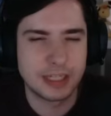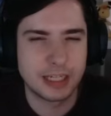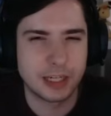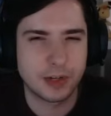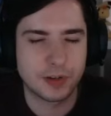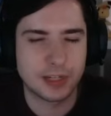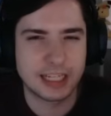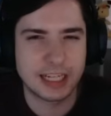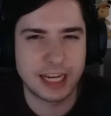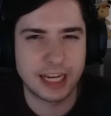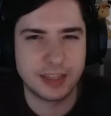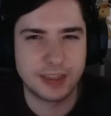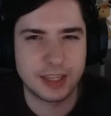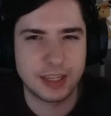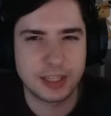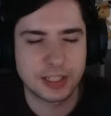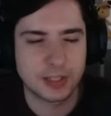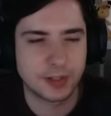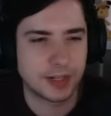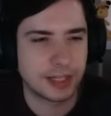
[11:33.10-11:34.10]
on Scyther,
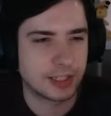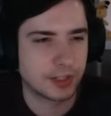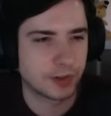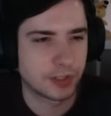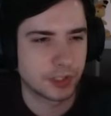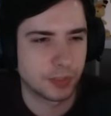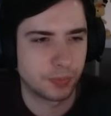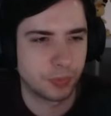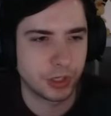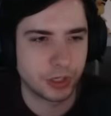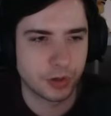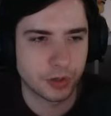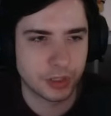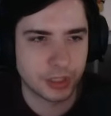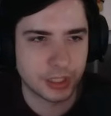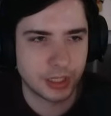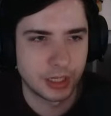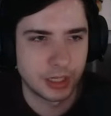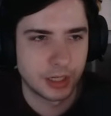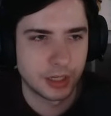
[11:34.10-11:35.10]
so that's also pretty good.
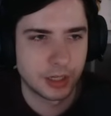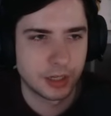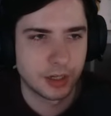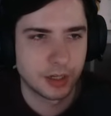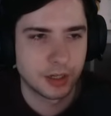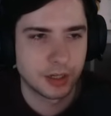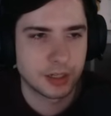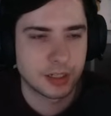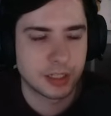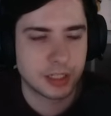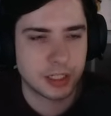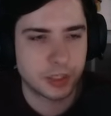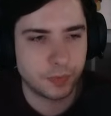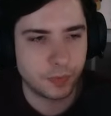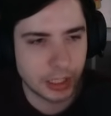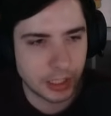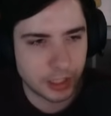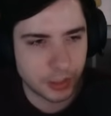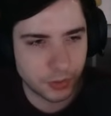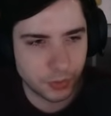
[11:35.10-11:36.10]

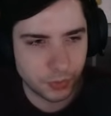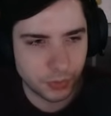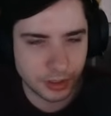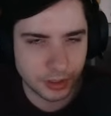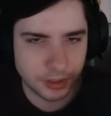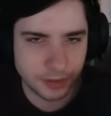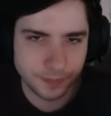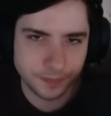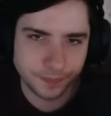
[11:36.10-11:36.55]
Suicune,